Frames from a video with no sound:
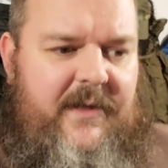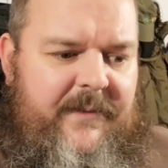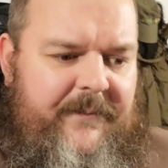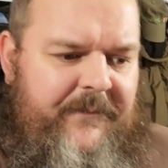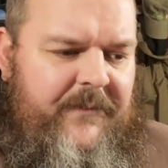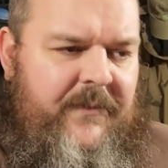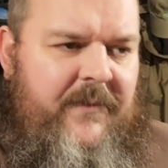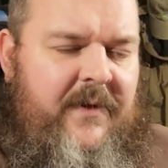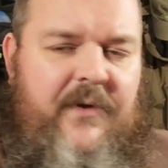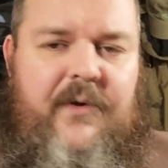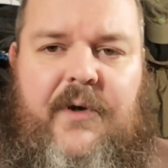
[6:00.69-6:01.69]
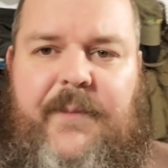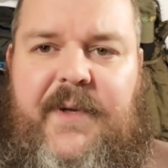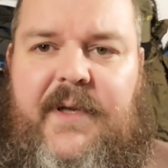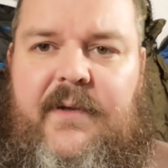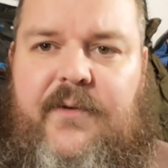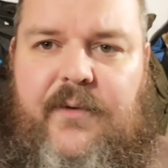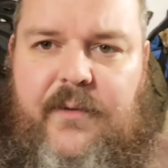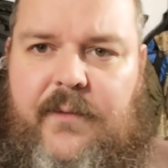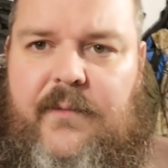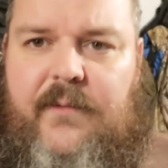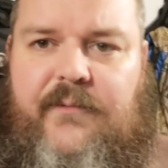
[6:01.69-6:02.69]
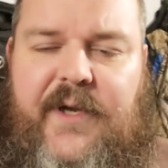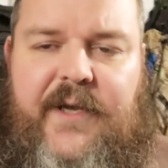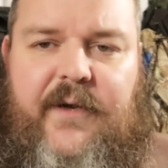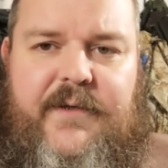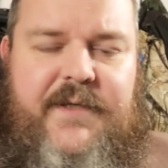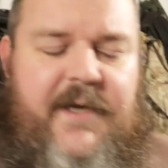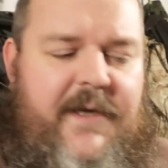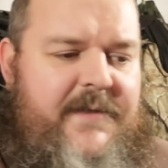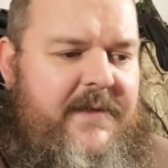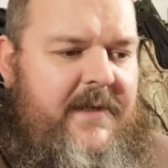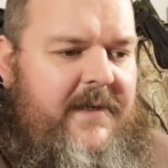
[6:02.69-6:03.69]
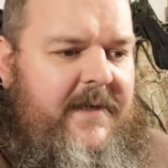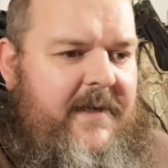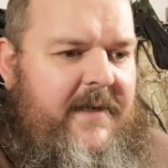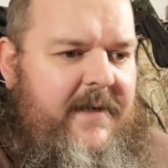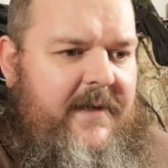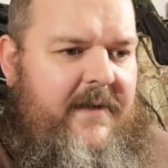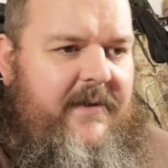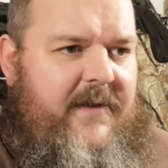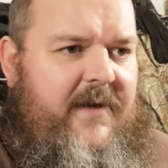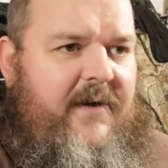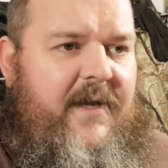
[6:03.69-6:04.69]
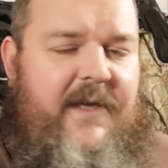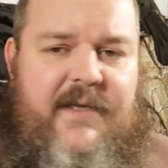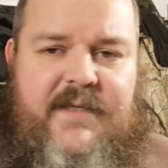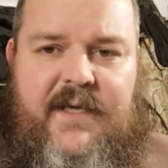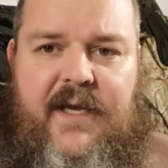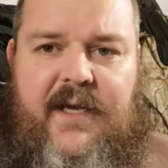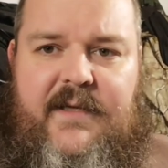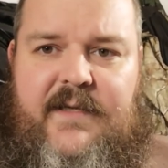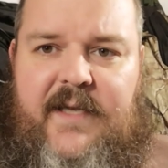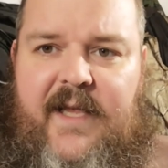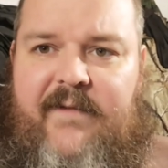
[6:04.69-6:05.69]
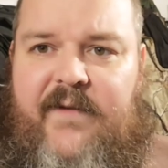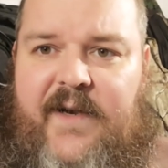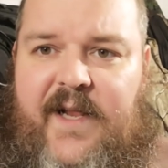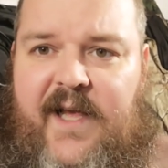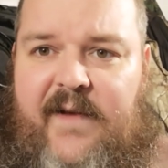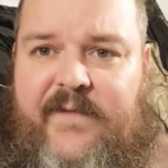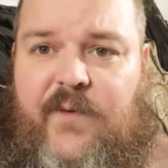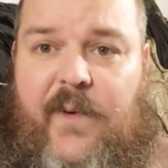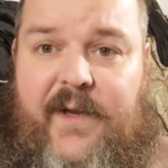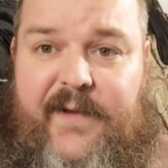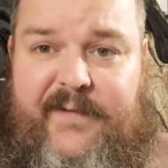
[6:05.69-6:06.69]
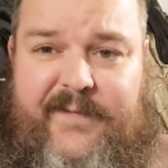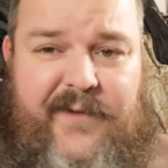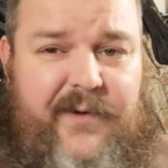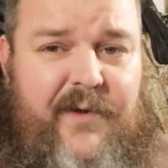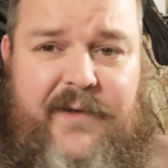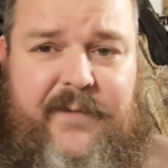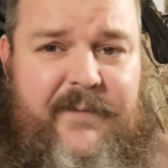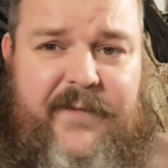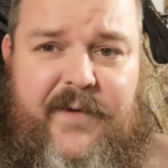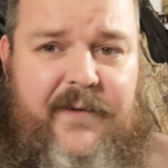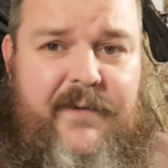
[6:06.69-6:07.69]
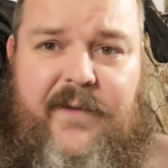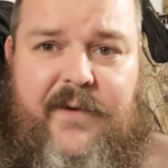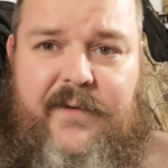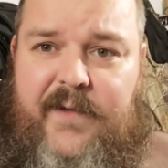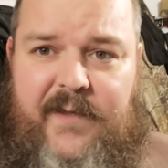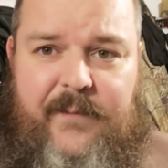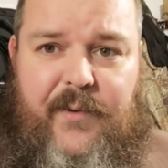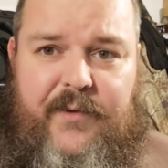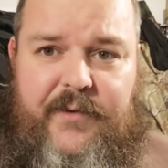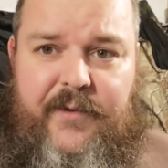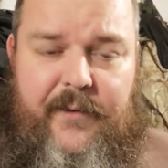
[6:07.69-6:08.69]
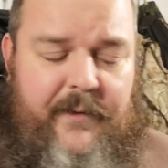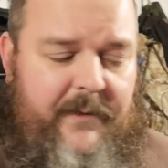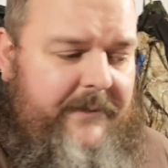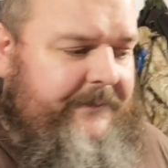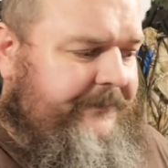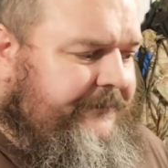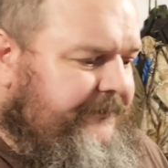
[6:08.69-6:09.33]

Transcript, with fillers: uh, European to regular size, they're like a size 11 and a half, 12. They're not a fucking 13 boot at all.